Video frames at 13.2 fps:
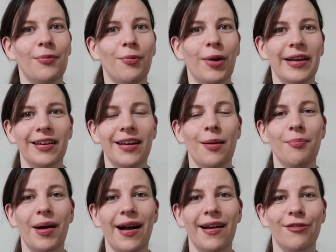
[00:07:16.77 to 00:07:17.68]
when I come
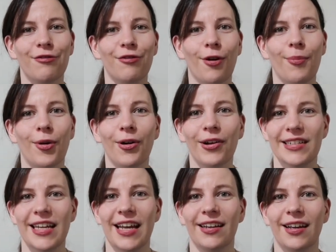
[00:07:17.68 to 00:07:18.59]
back from
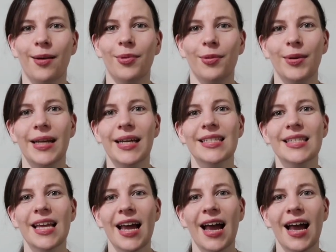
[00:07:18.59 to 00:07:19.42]
holiday in a couple of weeks